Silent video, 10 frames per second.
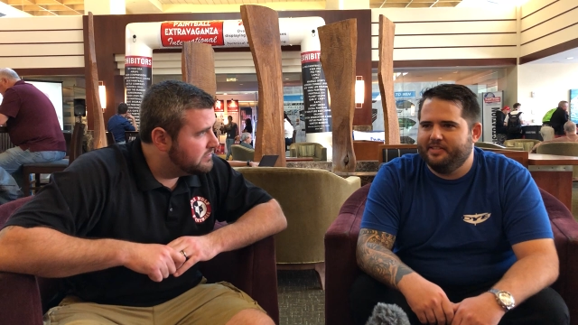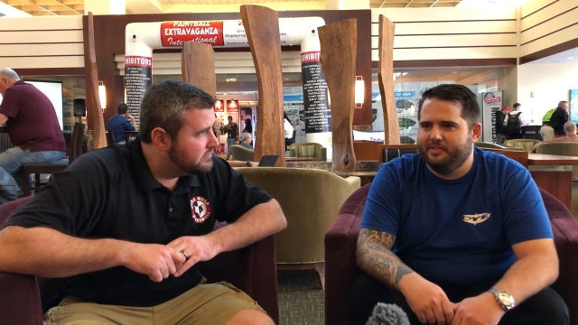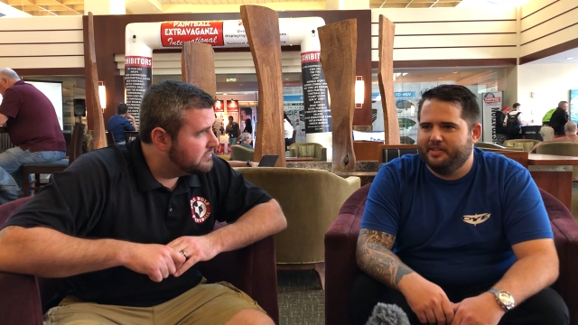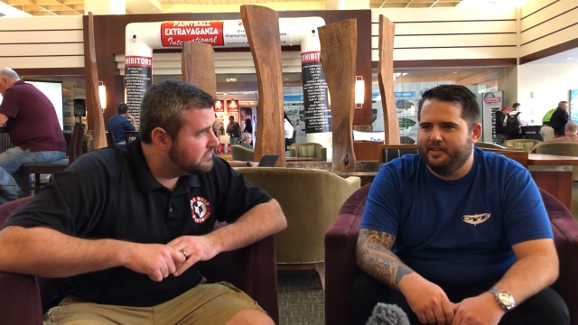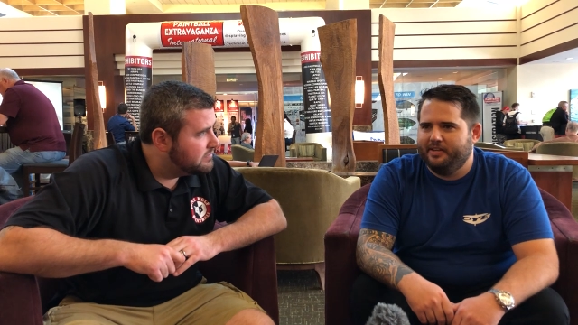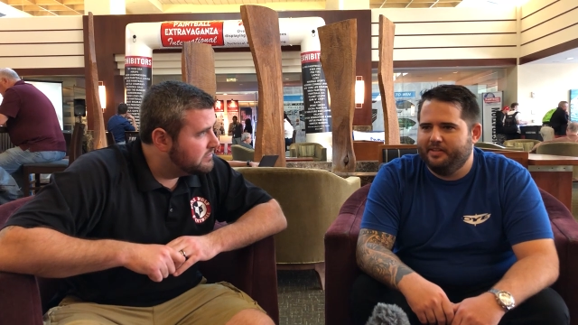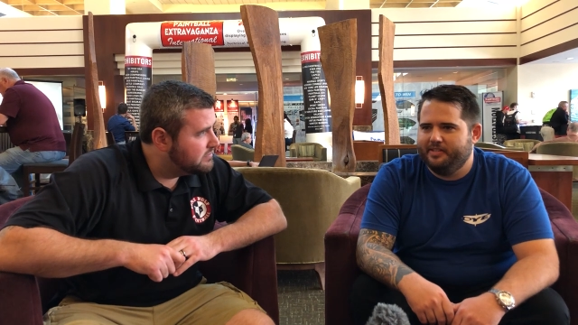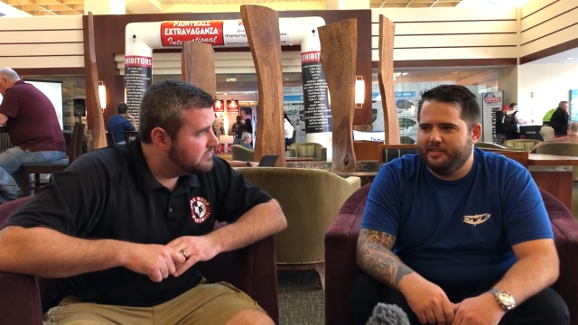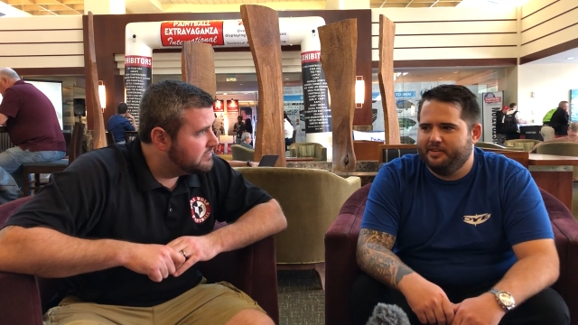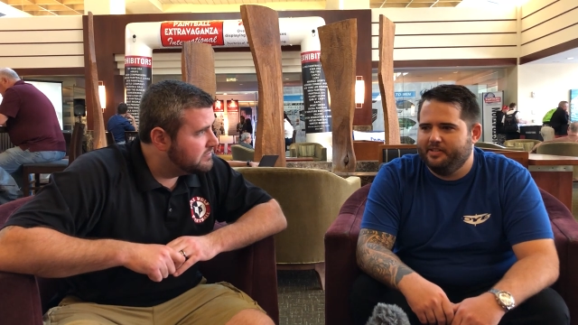Speaker 1: It was a
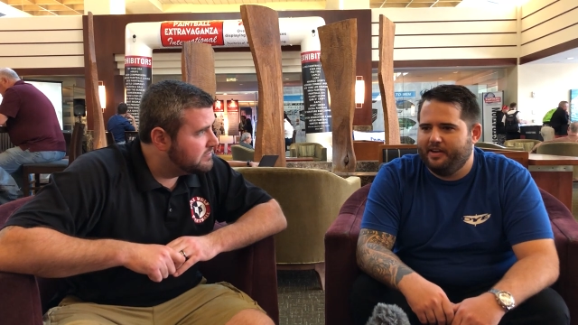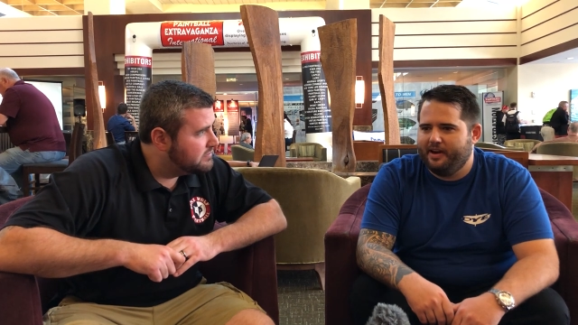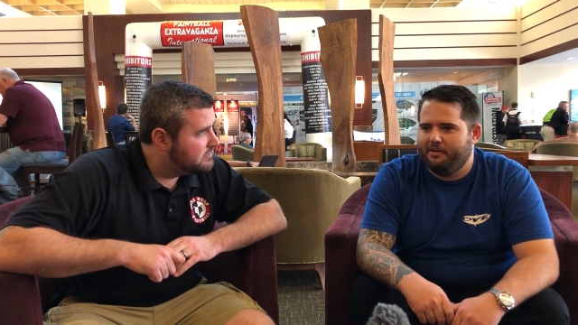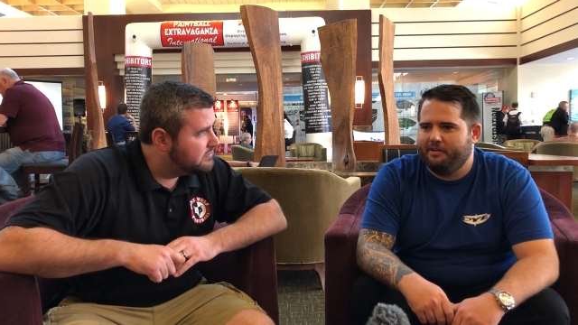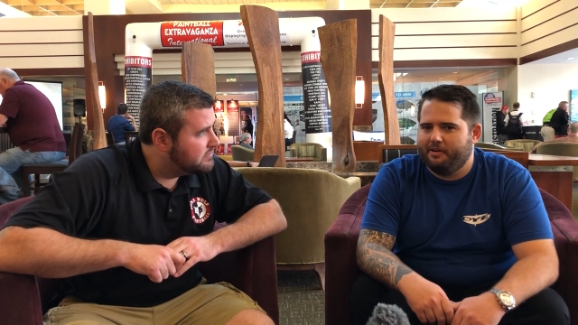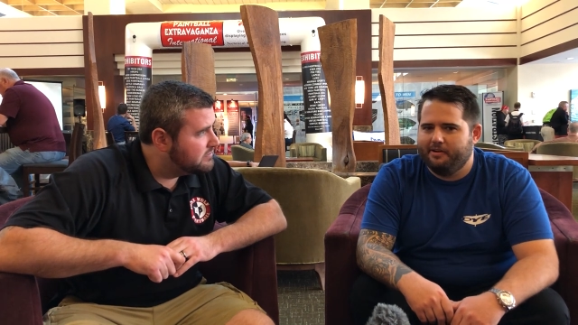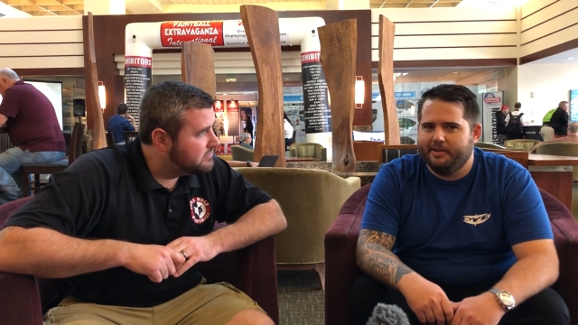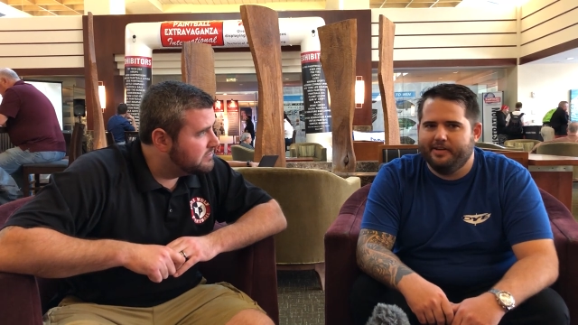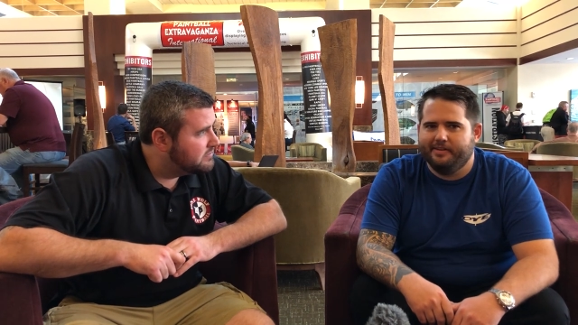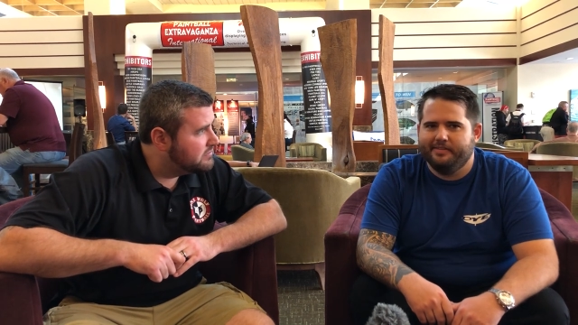series that Aaron Carter
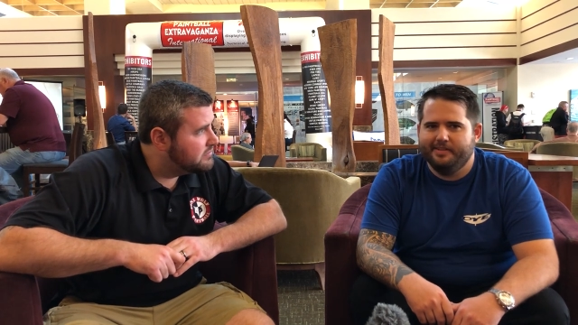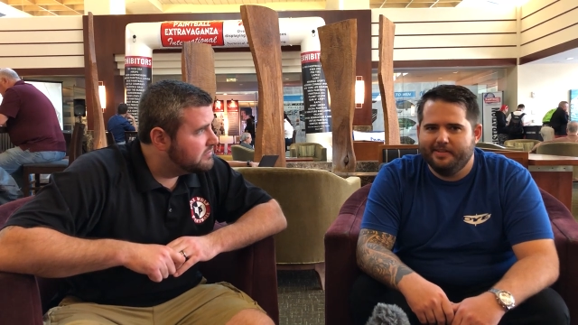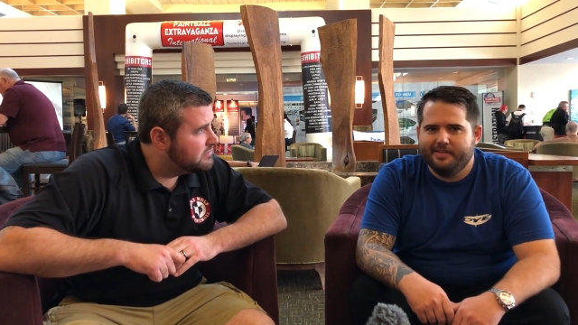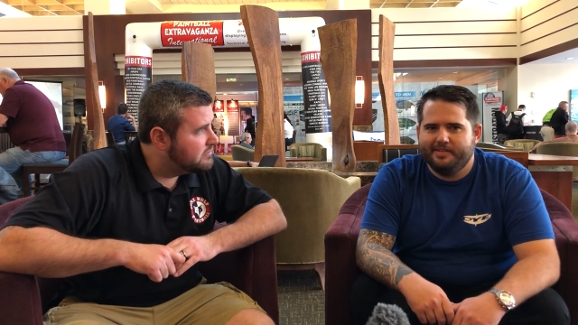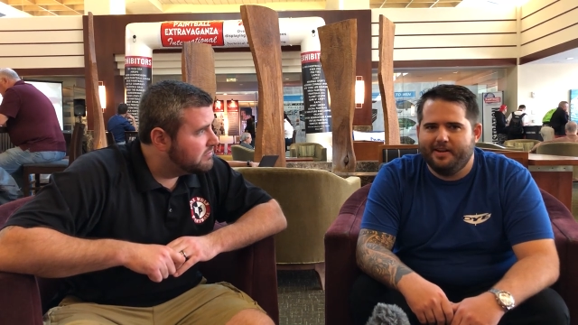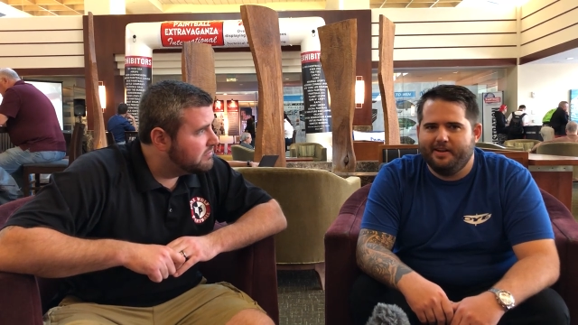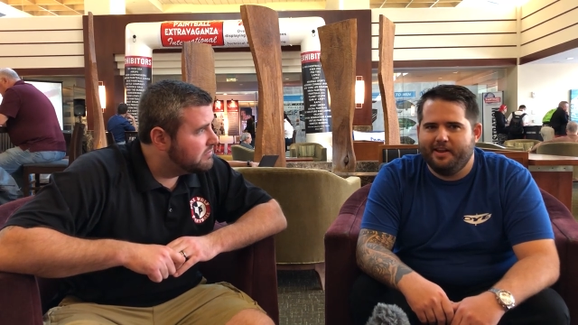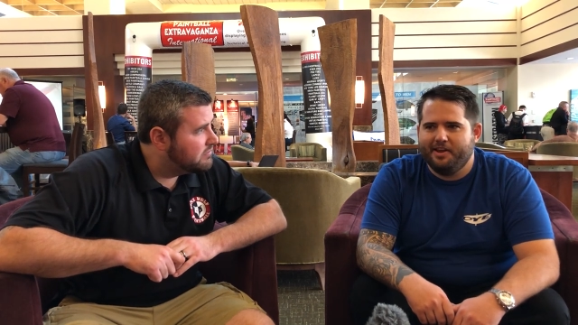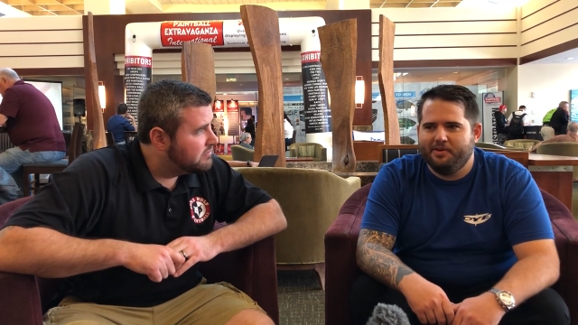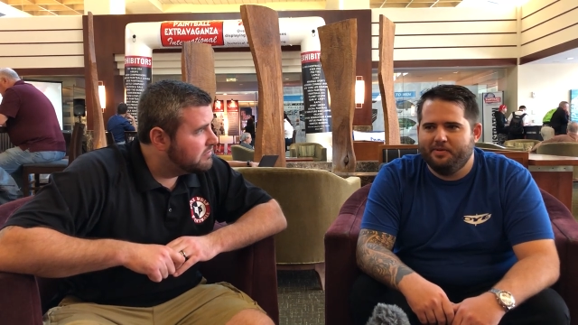did in San
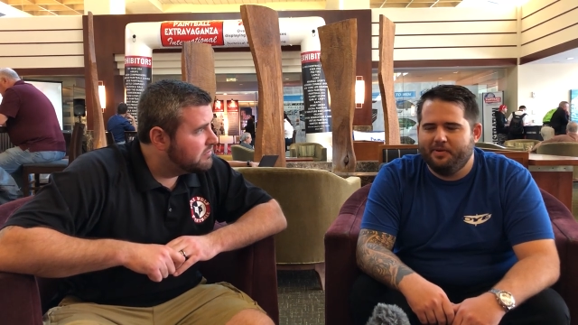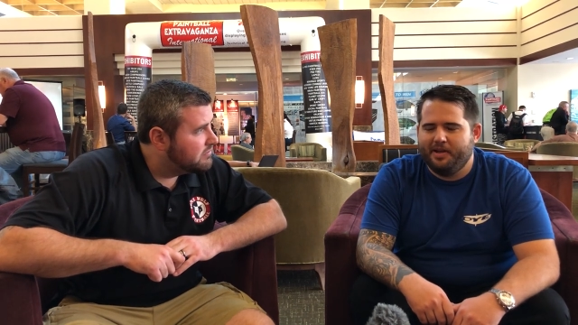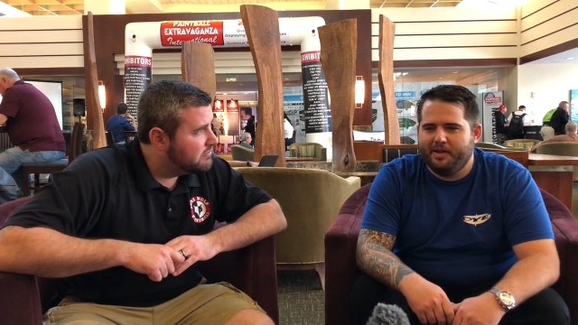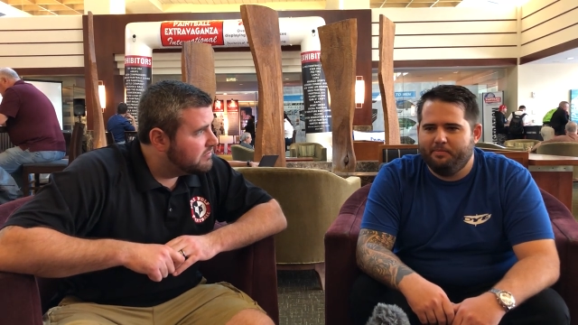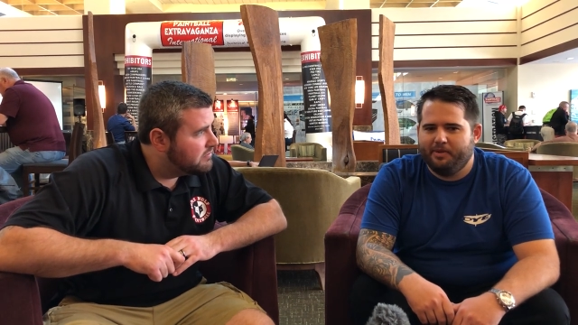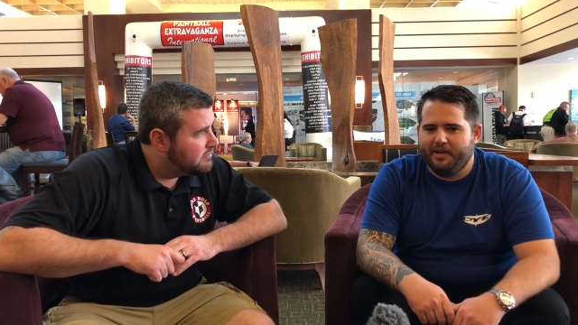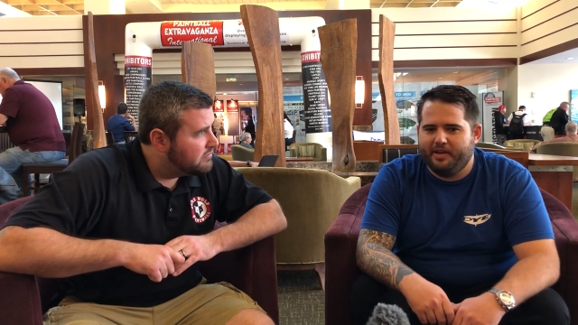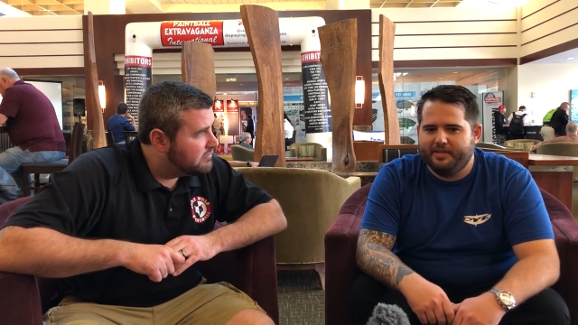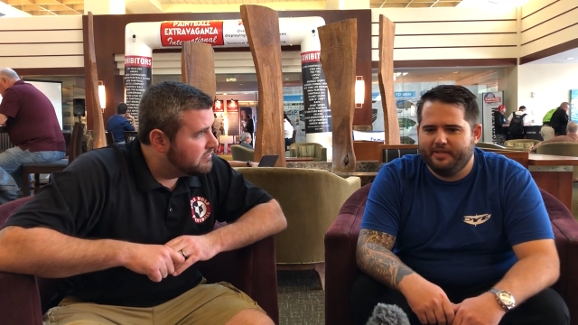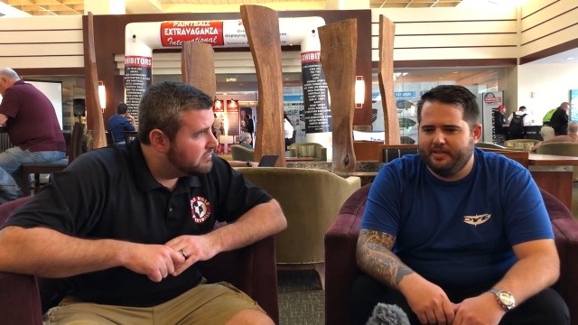Diego, and uh, played
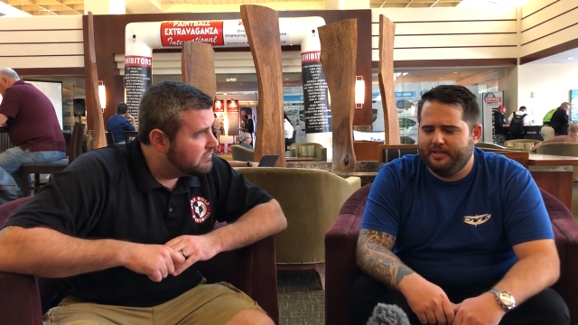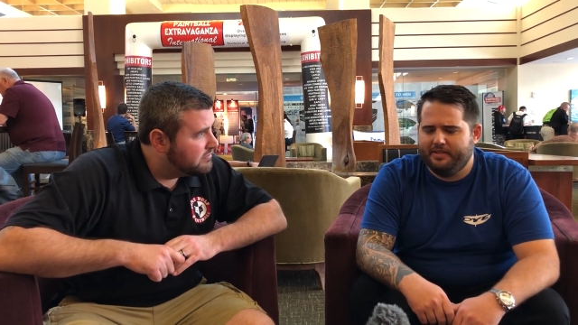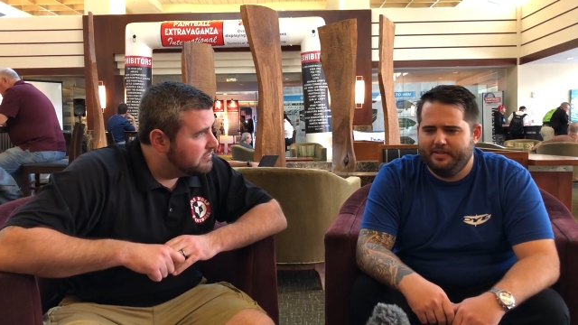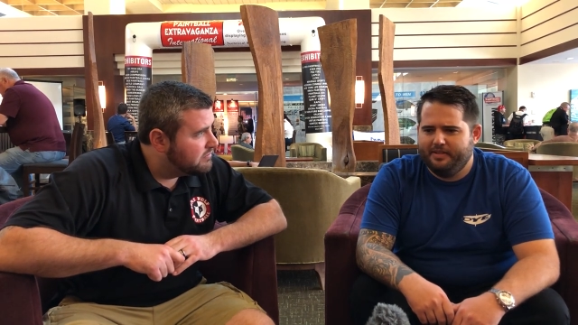at. Uh,